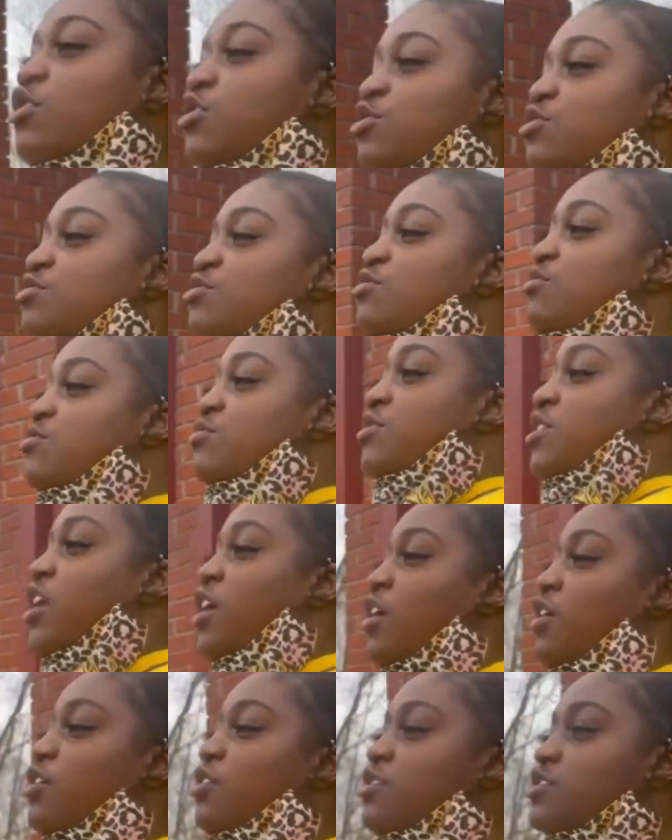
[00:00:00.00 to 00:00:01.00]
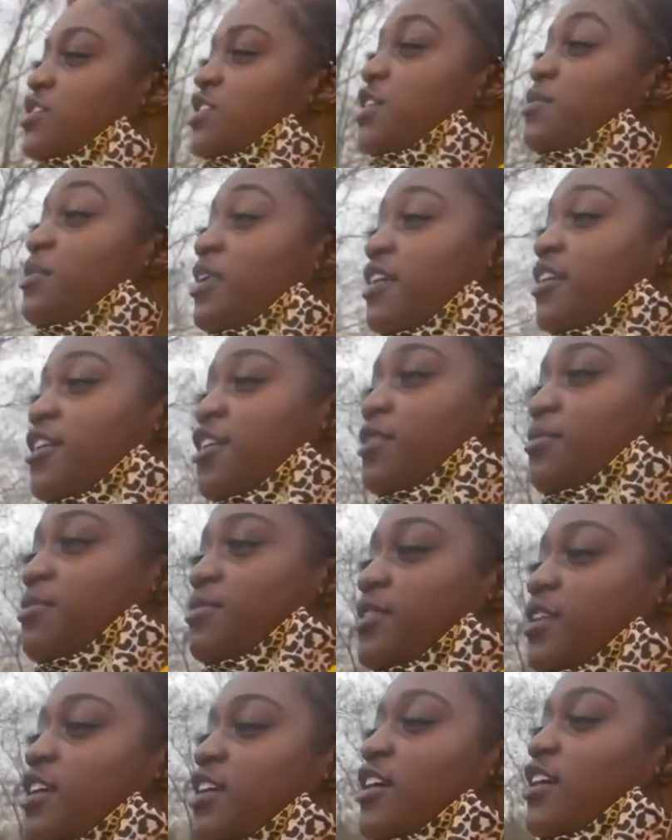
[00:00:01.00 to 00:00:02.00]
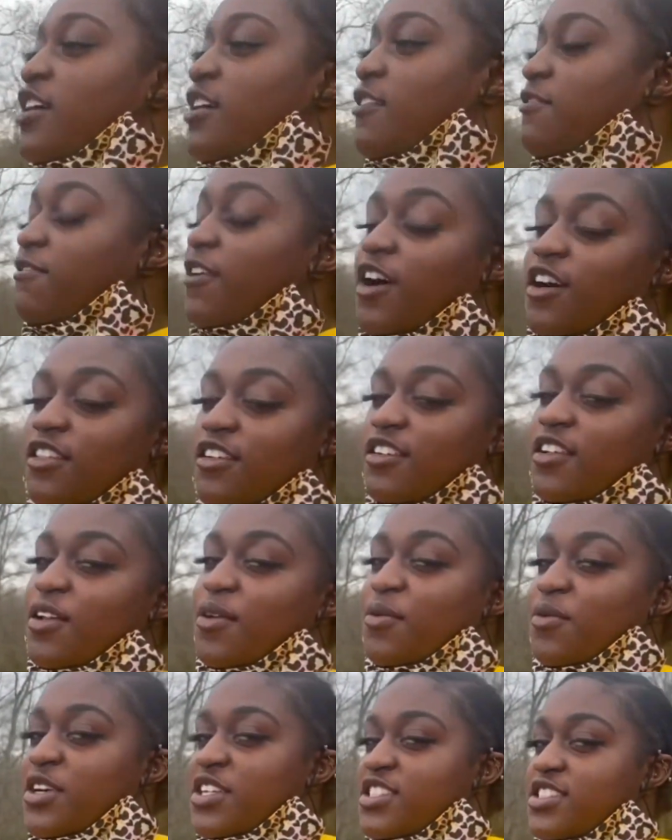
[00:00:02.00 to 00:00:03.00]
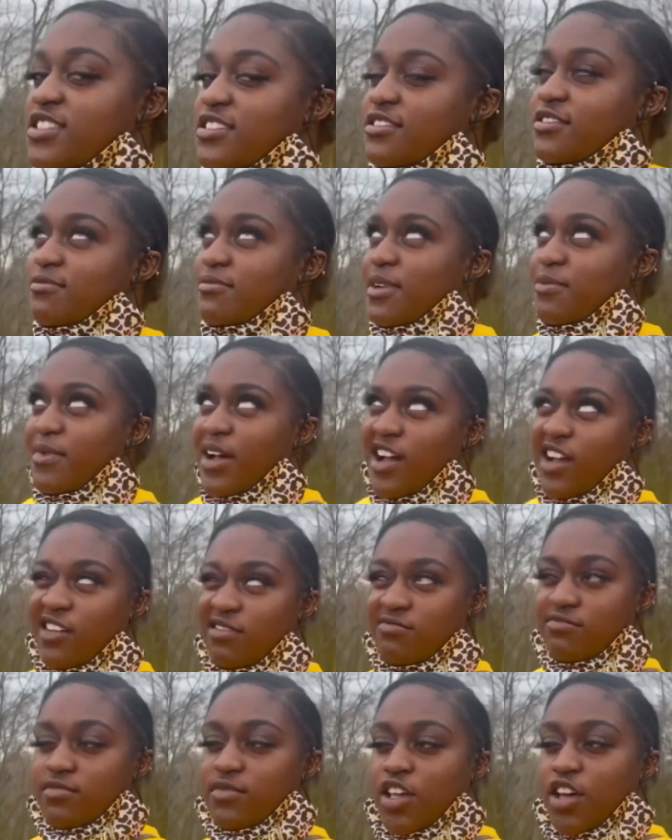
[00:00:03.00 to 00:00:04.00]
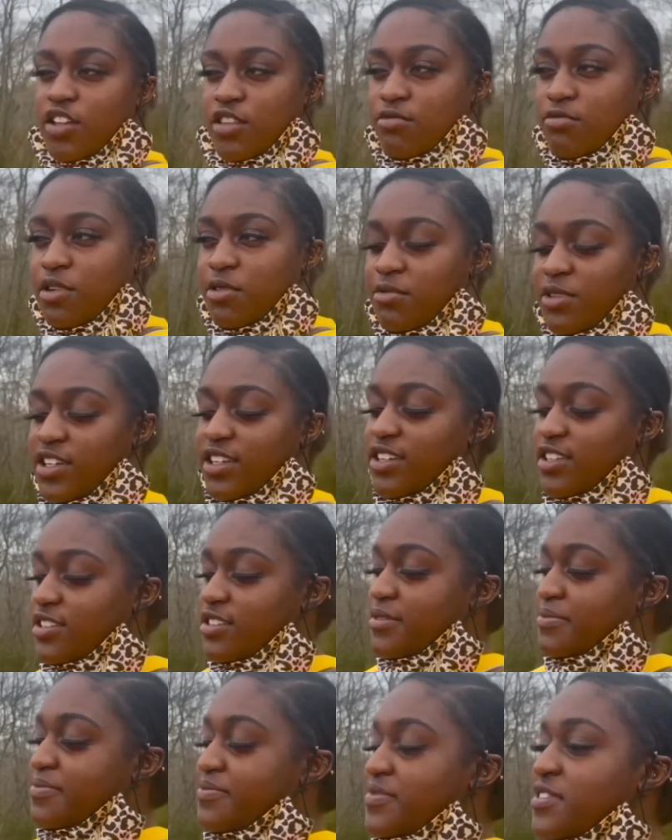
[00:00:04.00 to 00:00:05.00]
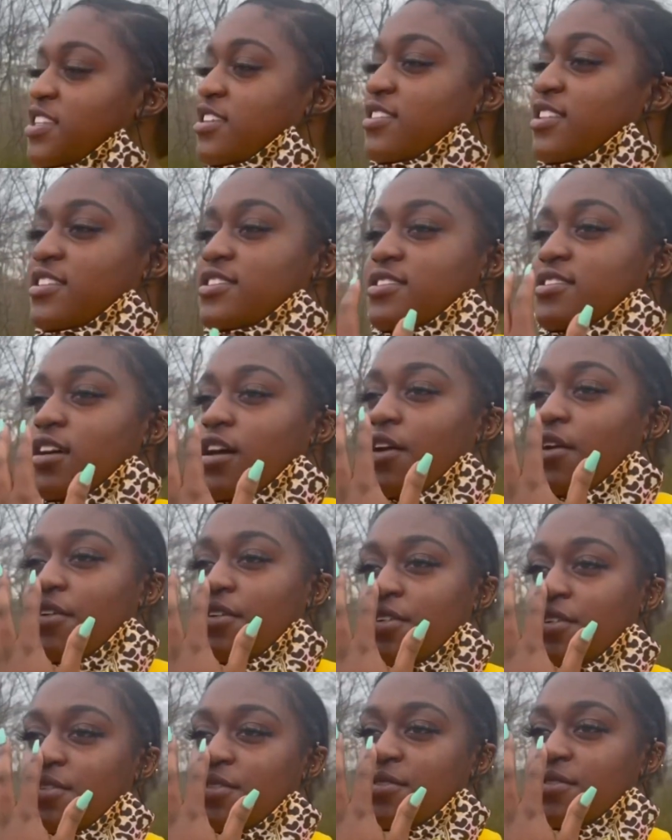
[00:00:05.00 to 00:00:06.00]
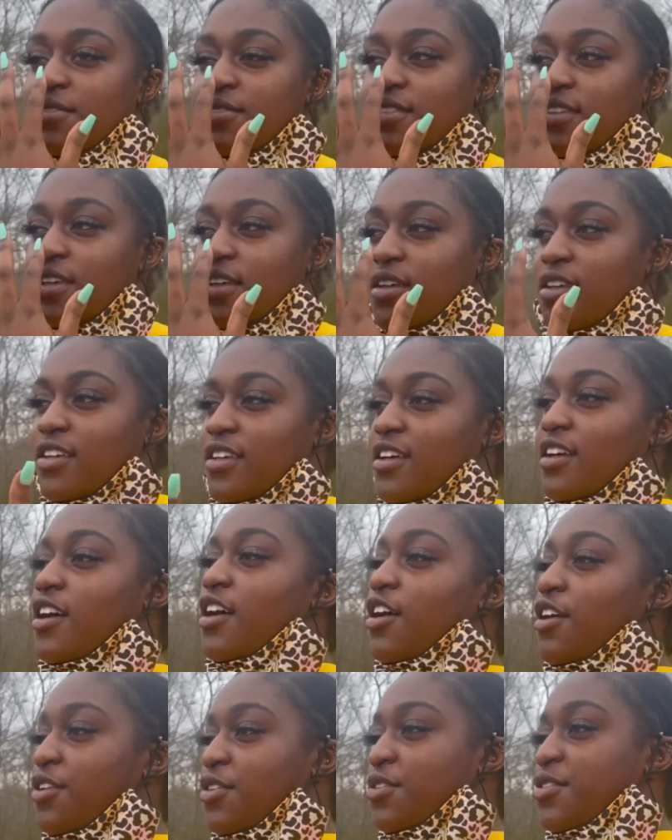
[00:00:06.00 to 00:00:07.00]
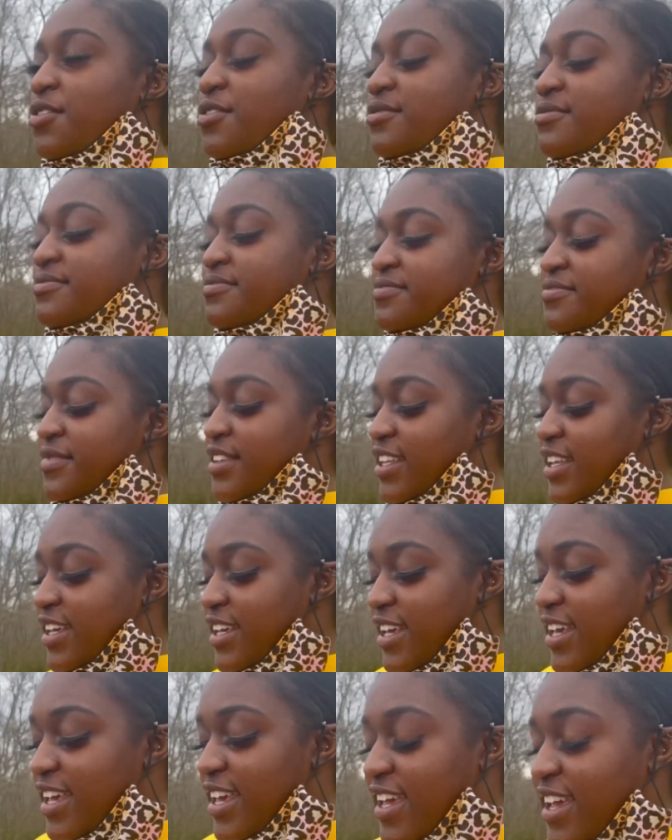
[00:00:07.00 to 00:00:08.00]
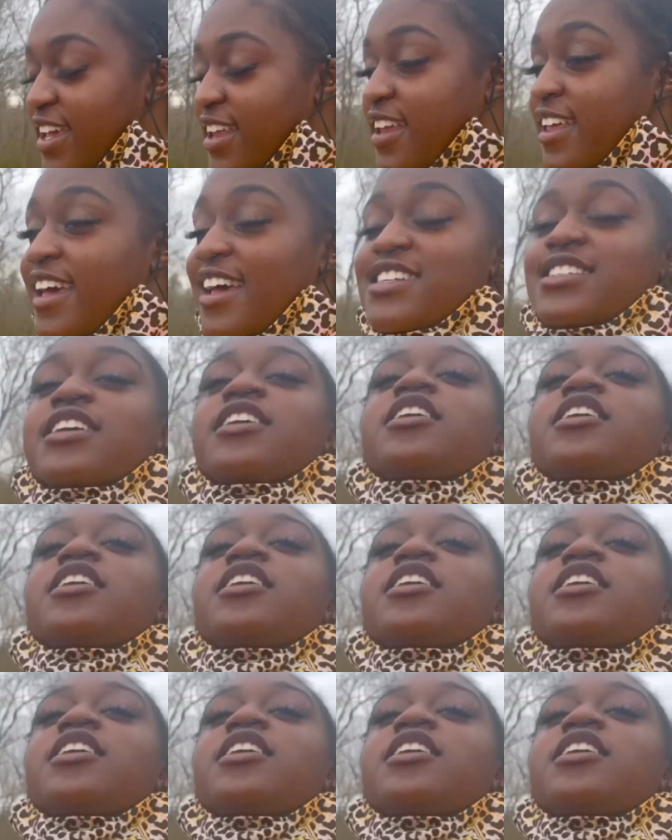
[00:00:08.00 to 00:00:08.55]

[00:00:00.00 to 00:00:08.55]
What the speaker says: through the whole, she went up farther than where my other one was. So this is a whole new hole, and it actually